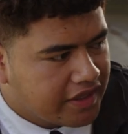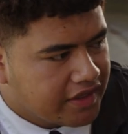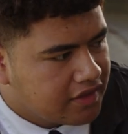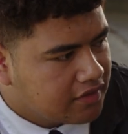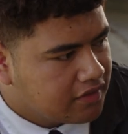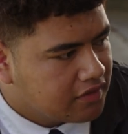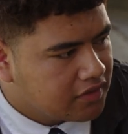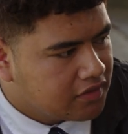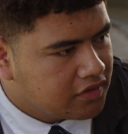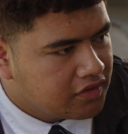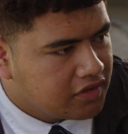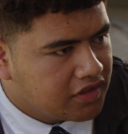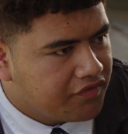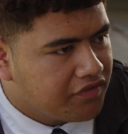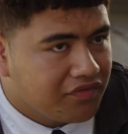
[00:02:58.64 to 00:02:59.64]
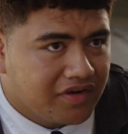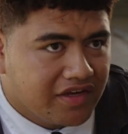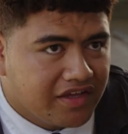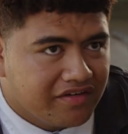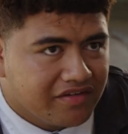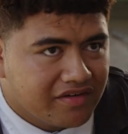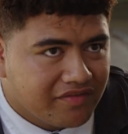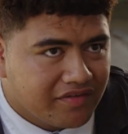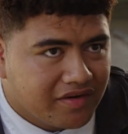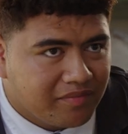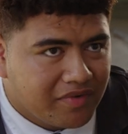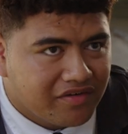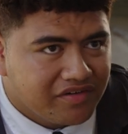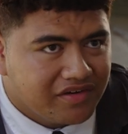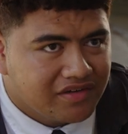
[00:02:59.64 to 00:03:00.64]
like, never really hear it
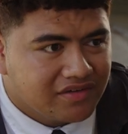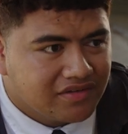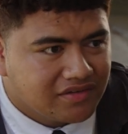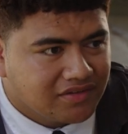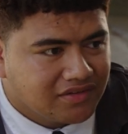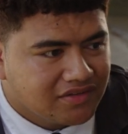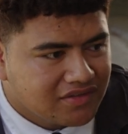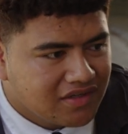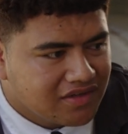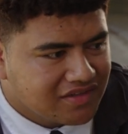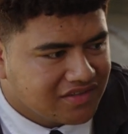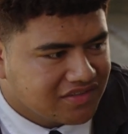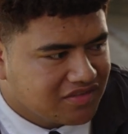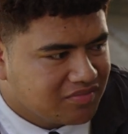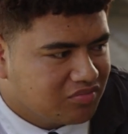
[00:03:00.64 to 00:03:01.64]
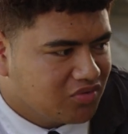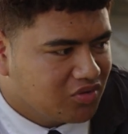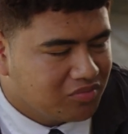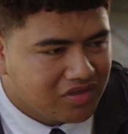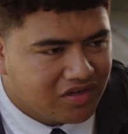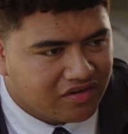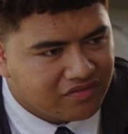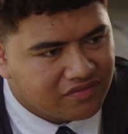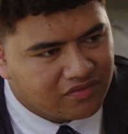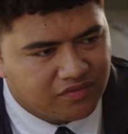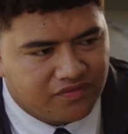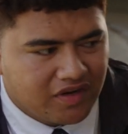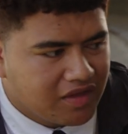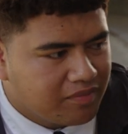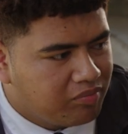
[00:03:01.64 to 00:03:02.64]
around Mangere, because it's normally
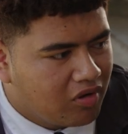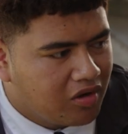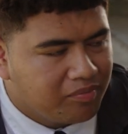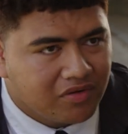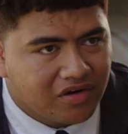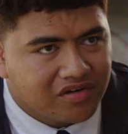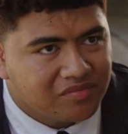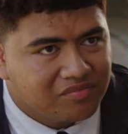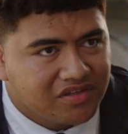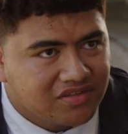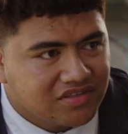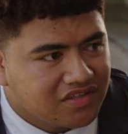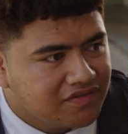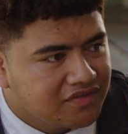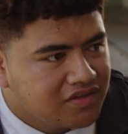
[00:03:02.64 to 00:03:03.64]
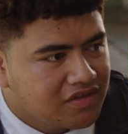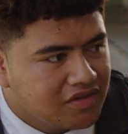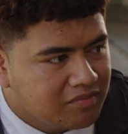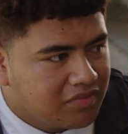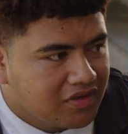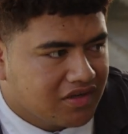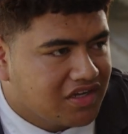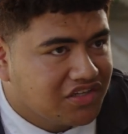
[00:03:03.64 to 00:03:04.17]
like pop, R&B and stuff. But